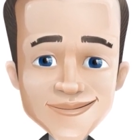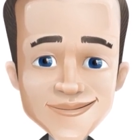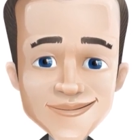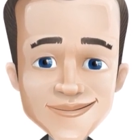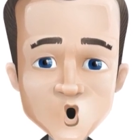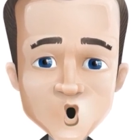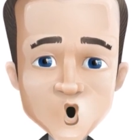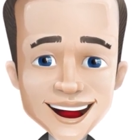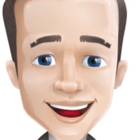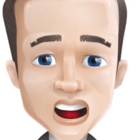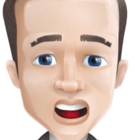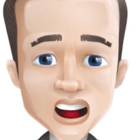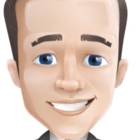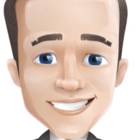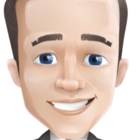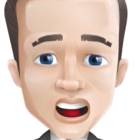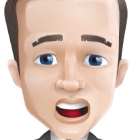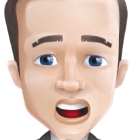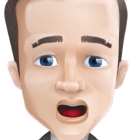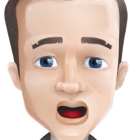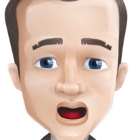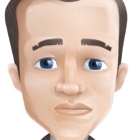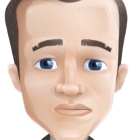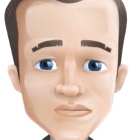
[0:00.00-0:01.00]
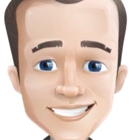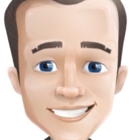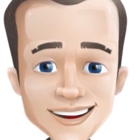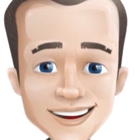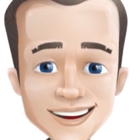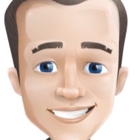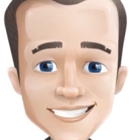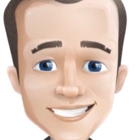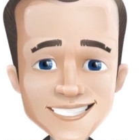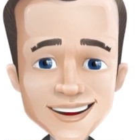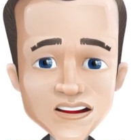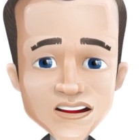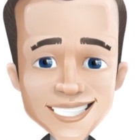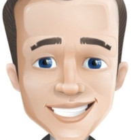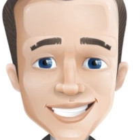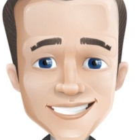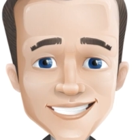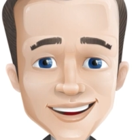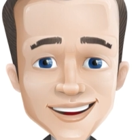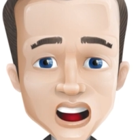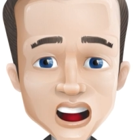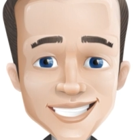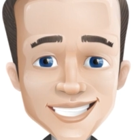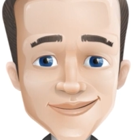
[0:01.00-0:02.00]
Those who are impatient and
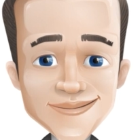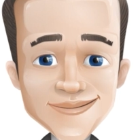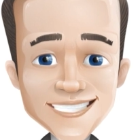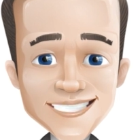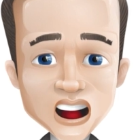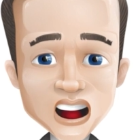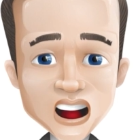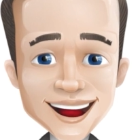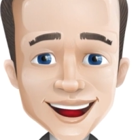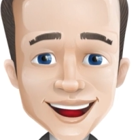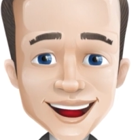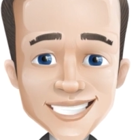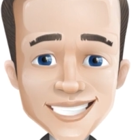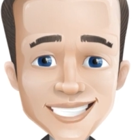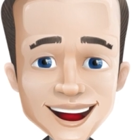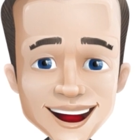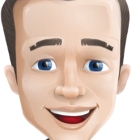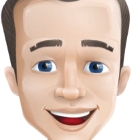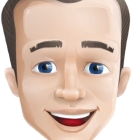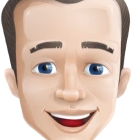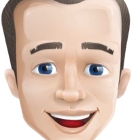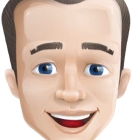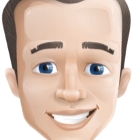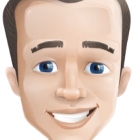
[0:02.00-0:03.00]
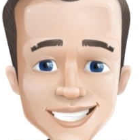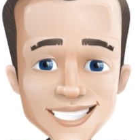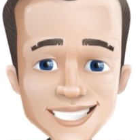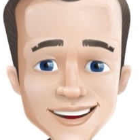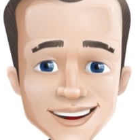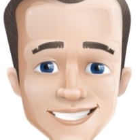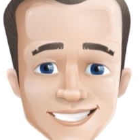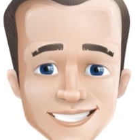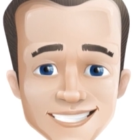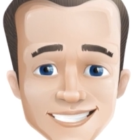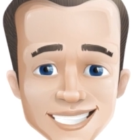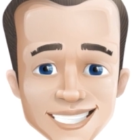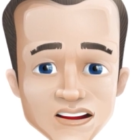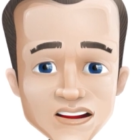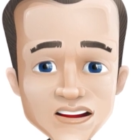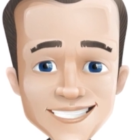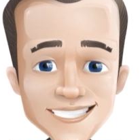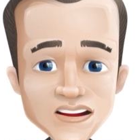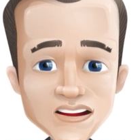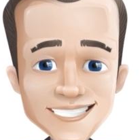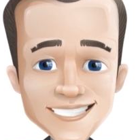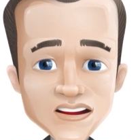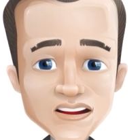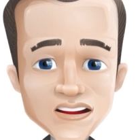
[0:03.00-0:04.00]
feel gratified by picking small
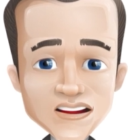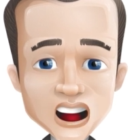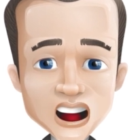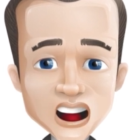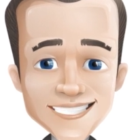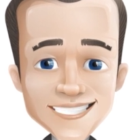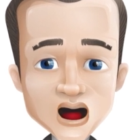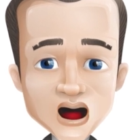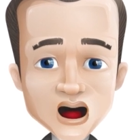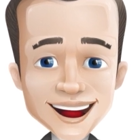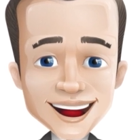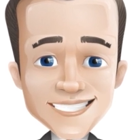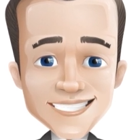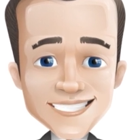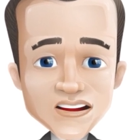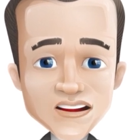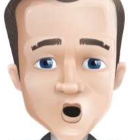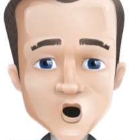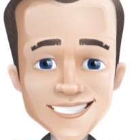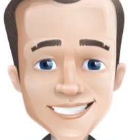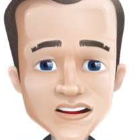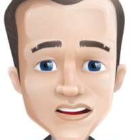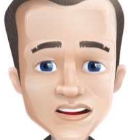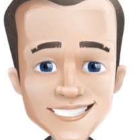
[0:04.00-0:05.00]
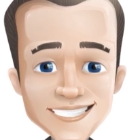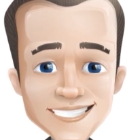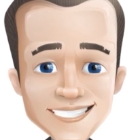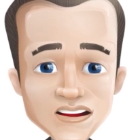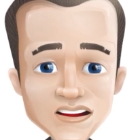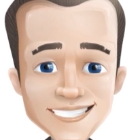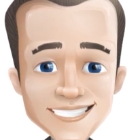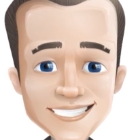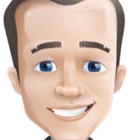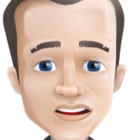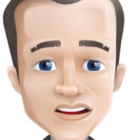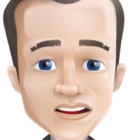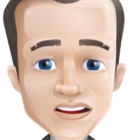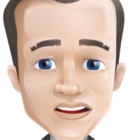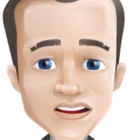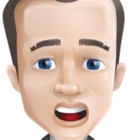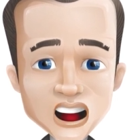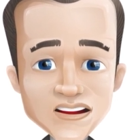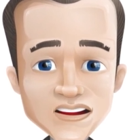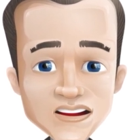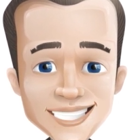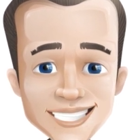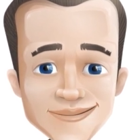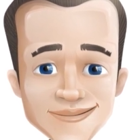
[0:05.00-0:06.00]
successful trades are perfect for
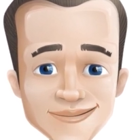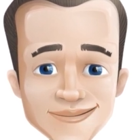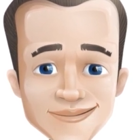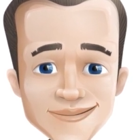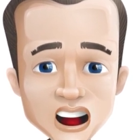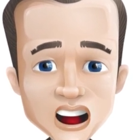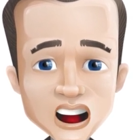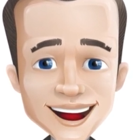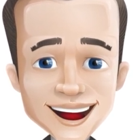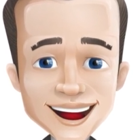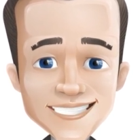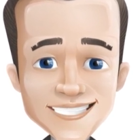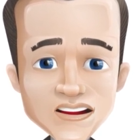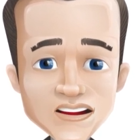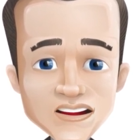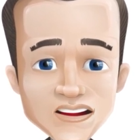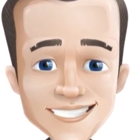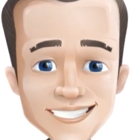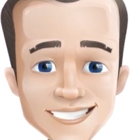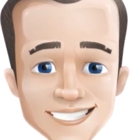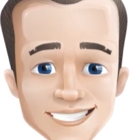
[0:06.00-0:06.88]
scalping. That said,